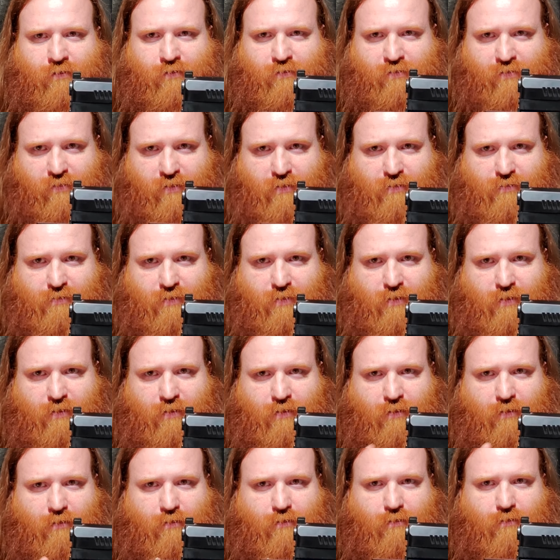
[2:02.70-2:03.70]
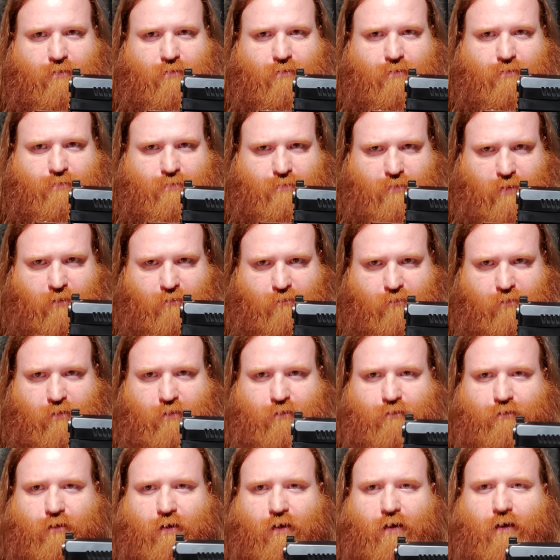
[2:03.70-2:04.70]
CZ
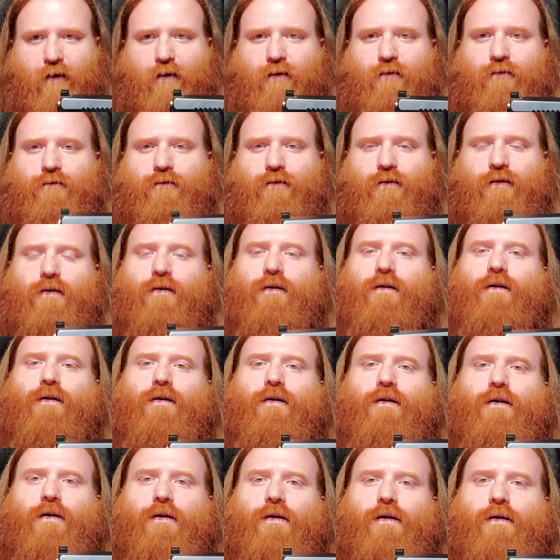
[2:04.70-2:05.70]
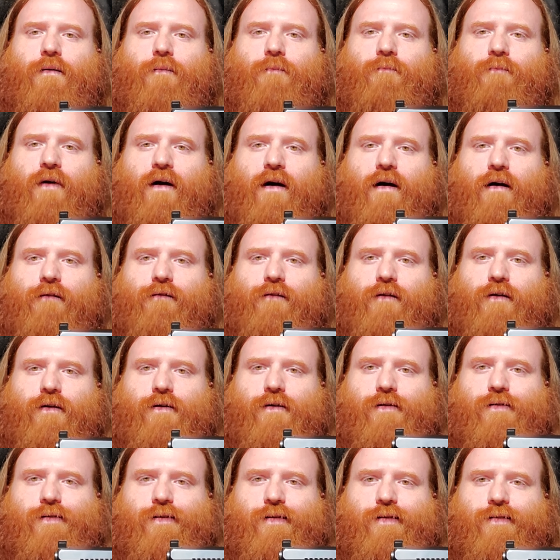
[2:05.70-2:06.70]
75. My
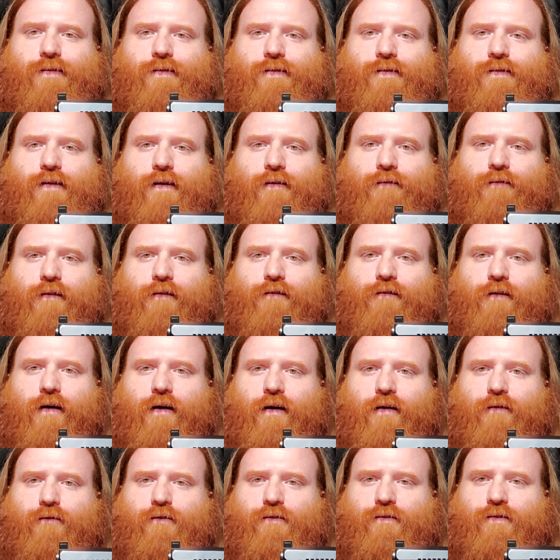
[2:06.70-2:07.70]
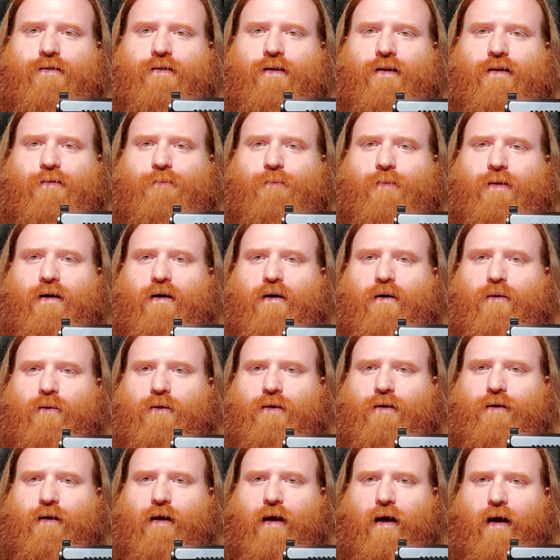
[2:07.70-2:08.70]
first CZ 75 was an
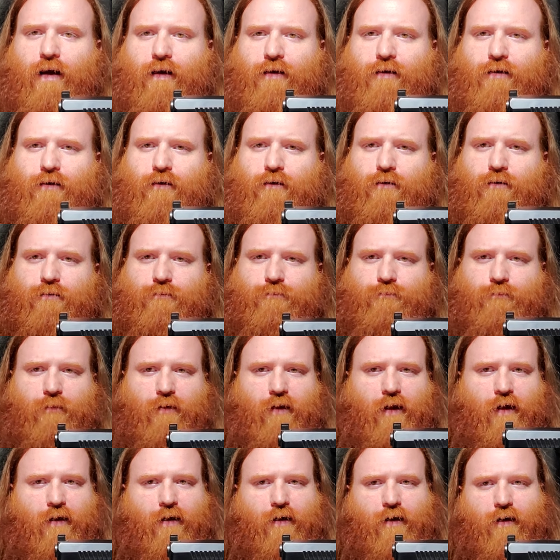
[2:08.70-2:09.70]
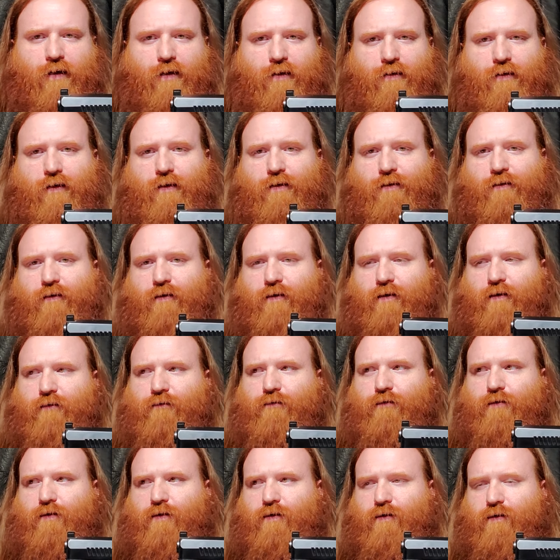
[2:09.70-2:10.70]
SP01 Tactical, and I carried that thing
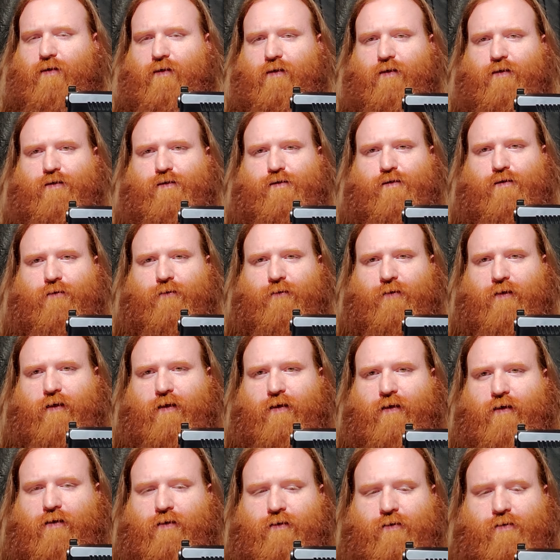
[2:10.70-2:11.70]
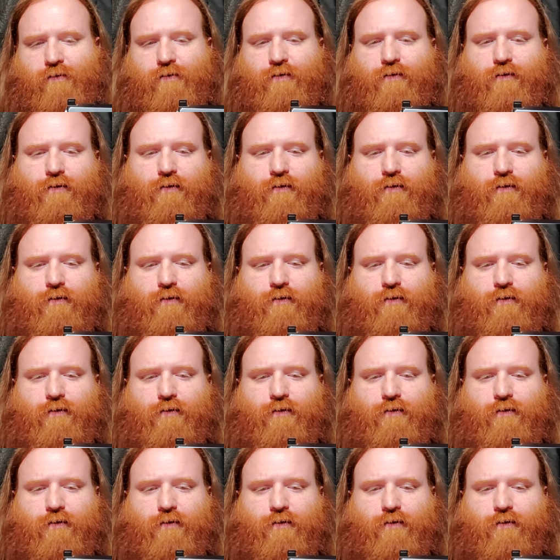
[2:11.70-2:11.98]
for a good 2 years.